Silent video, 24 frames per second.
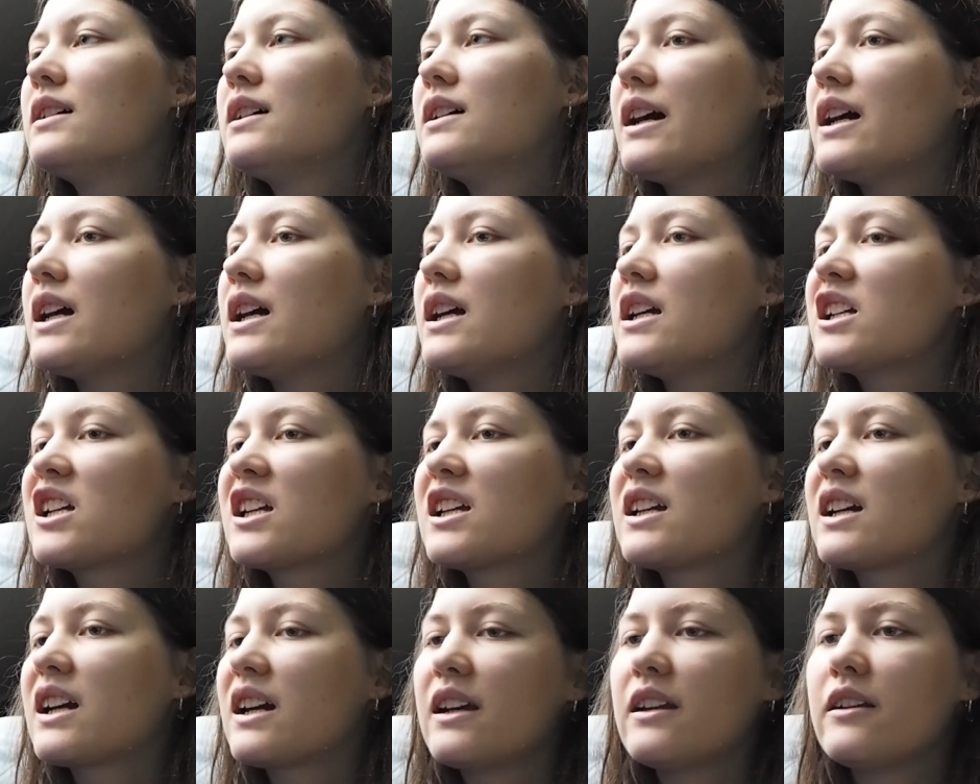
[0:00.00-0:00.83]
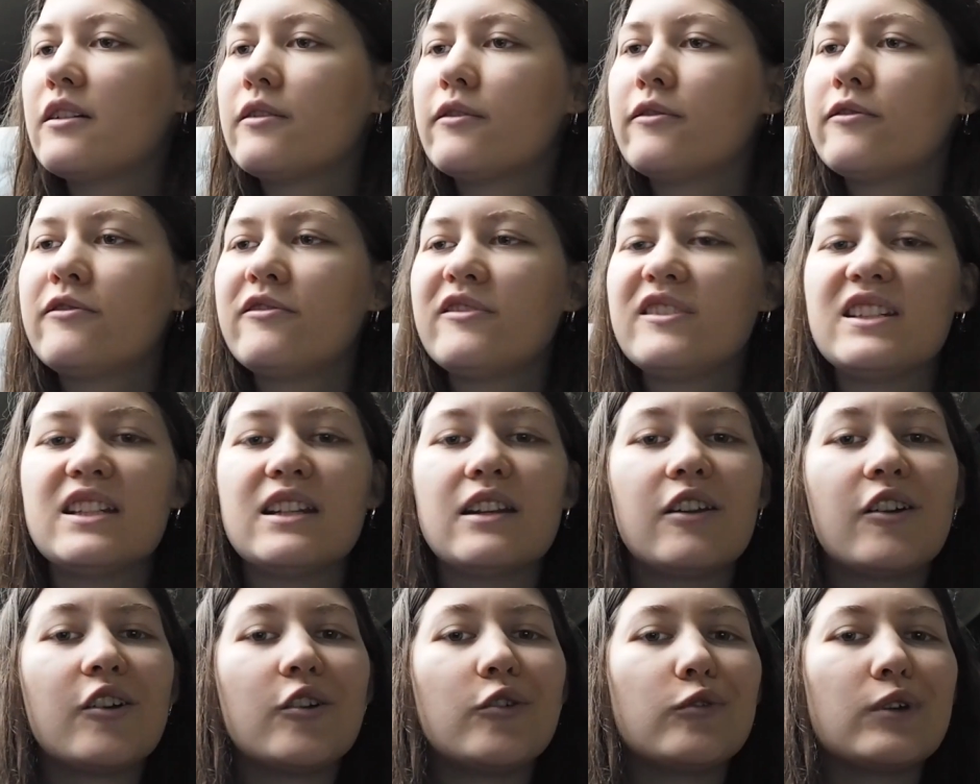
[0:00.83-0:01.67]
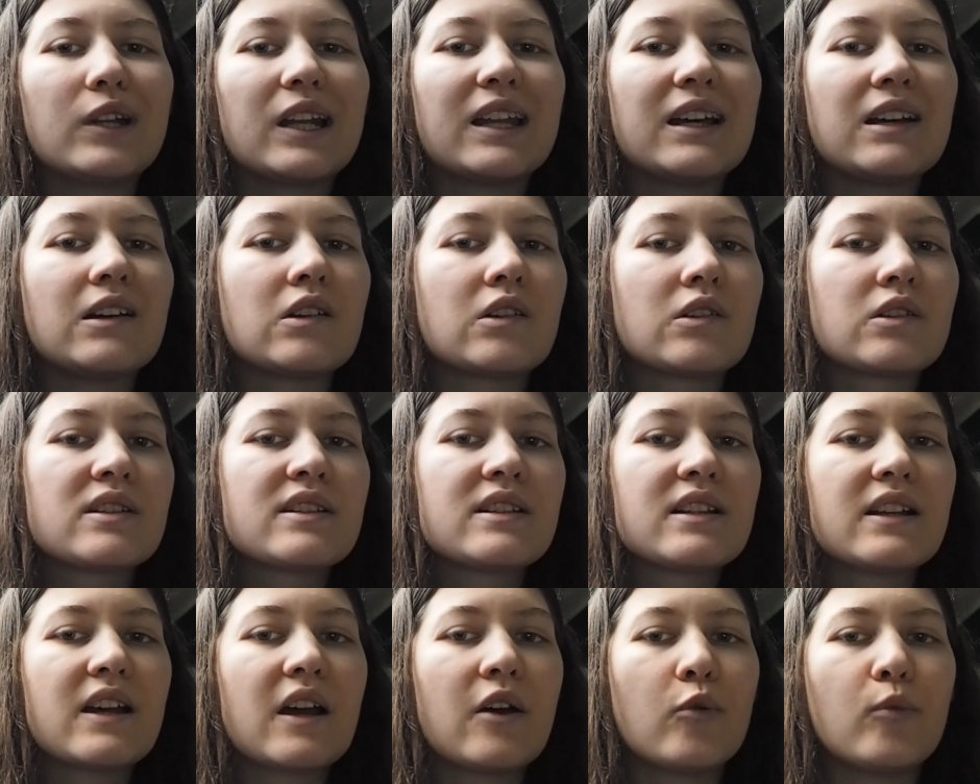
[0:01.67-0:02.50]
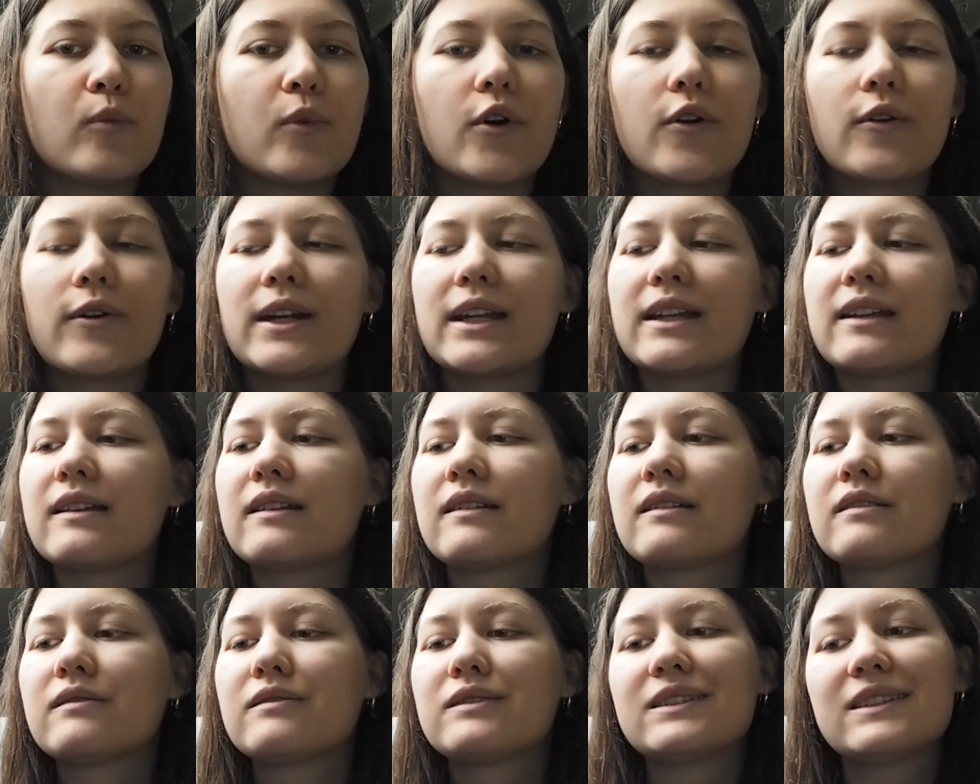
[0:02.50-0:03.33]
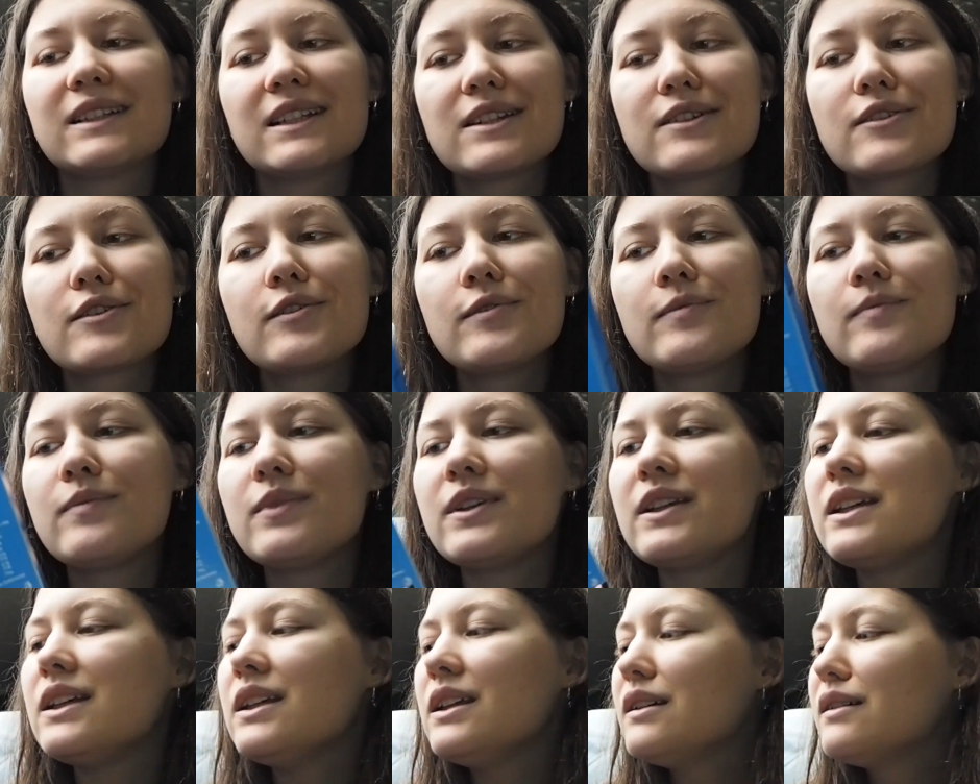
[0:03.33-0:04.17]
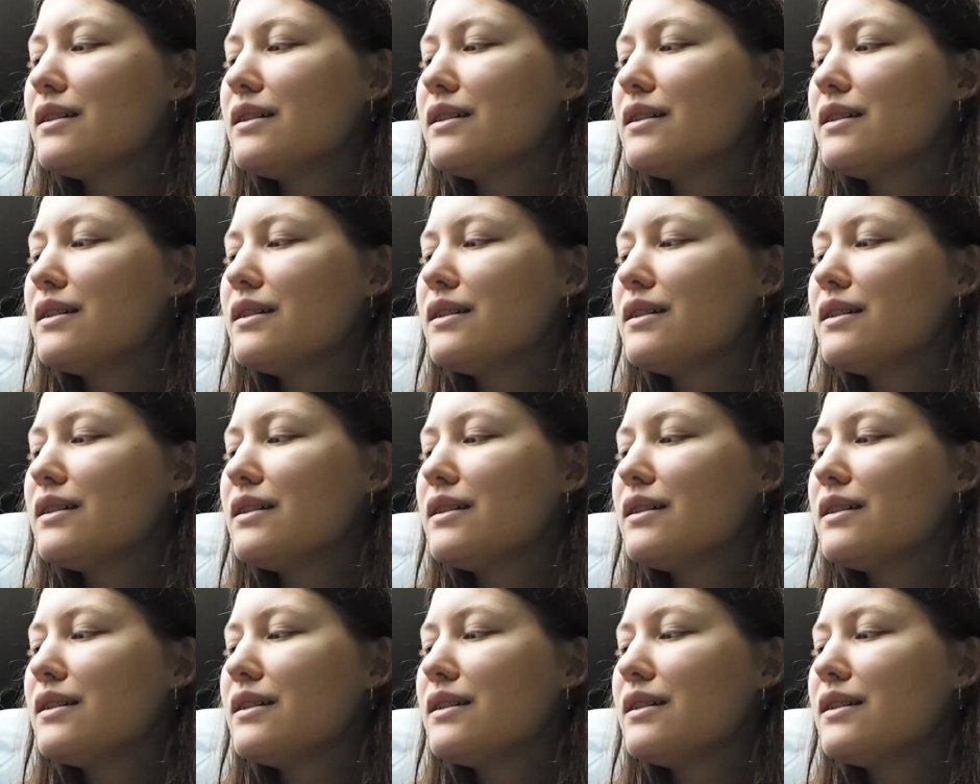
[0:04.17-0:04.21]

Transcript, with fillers: I kind of did not realize how boring this could be.